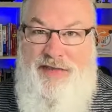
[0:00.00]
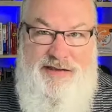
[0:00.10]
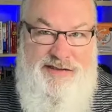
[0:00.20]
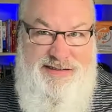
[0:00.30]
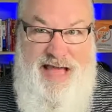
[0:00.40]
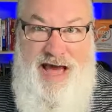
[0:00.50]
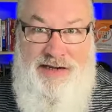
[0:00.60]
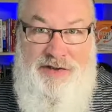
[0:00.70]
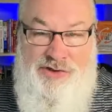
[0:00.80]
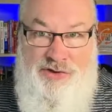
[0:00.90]
That is
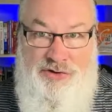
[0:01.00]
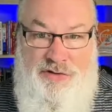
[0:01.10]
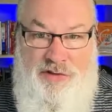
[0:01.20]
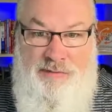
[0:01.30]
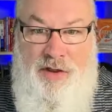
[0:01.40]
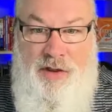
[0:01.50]
not a concern to them.